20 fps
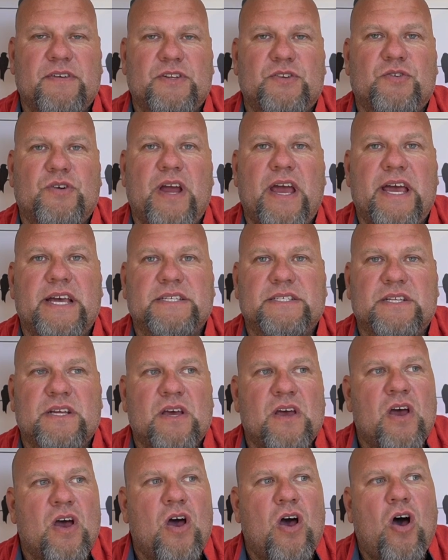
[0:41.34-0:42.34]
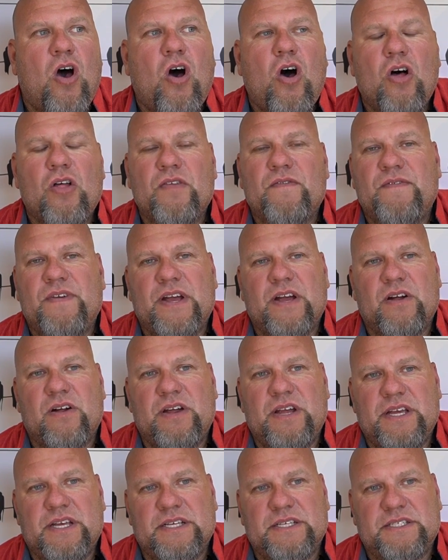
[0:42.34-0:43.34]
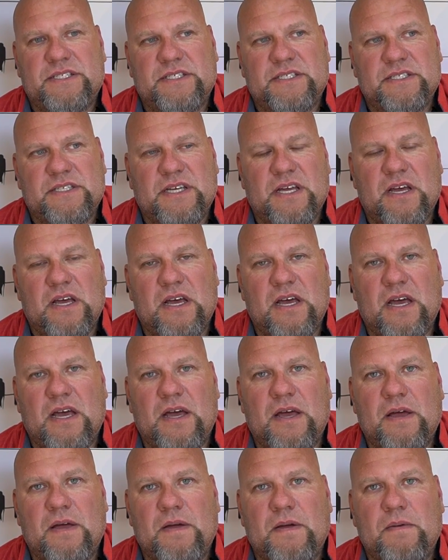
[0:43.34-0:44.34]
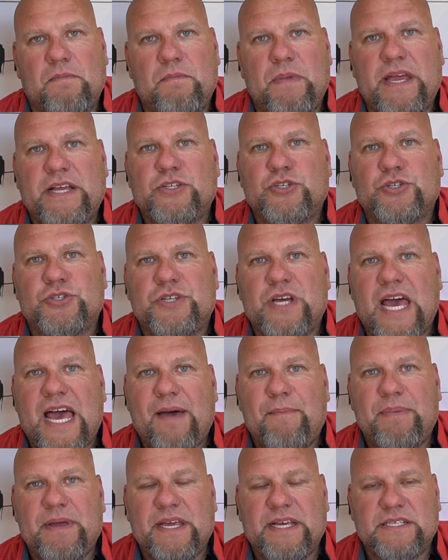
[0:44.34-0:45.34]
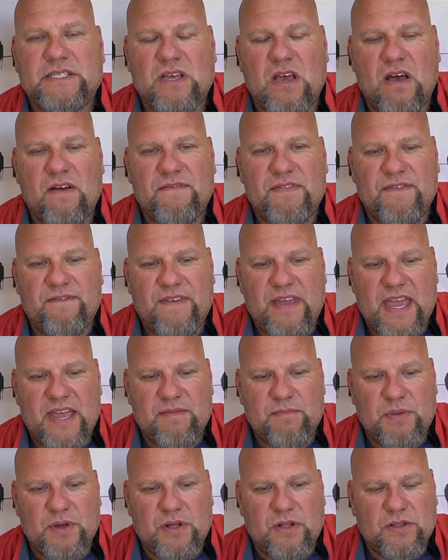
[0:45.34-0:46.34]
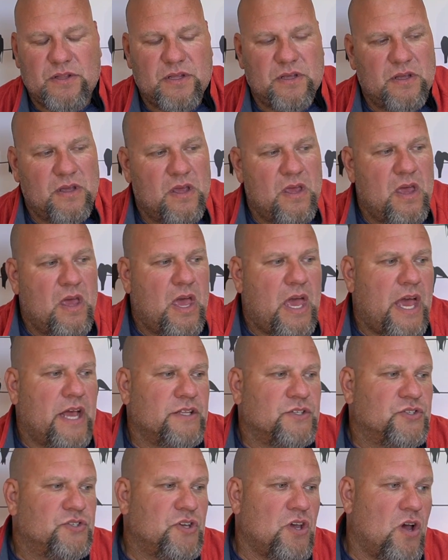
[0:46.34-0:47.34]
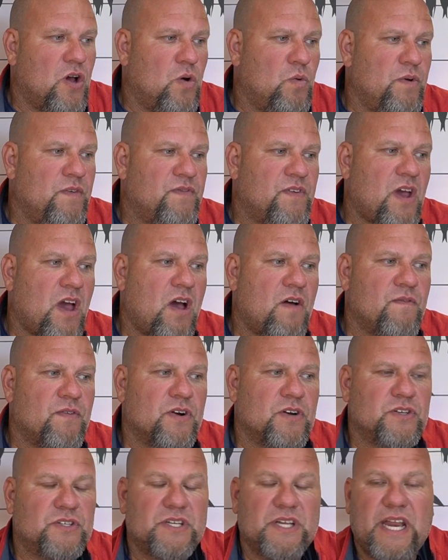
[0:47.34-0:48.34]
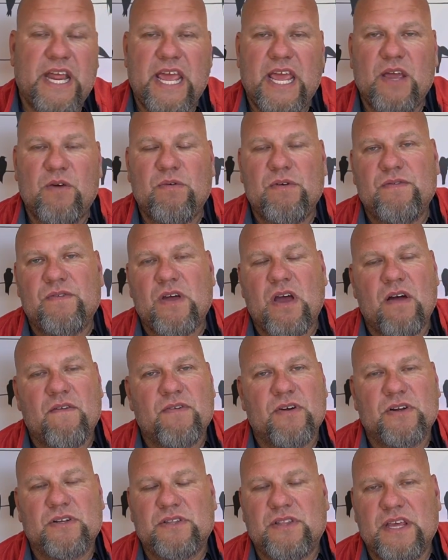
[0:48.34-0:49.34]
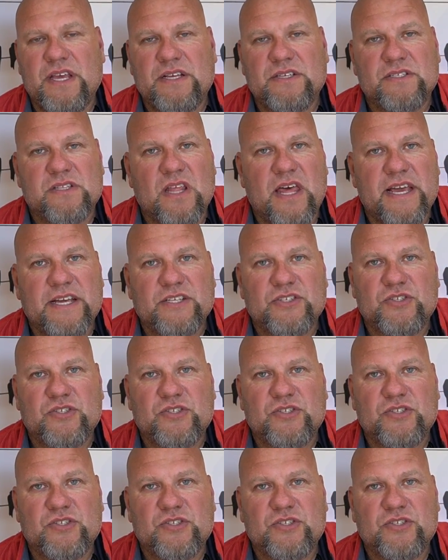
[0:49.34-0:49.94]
addressed all the various uh, major topics of the van build. And so we've covered today we've covered things like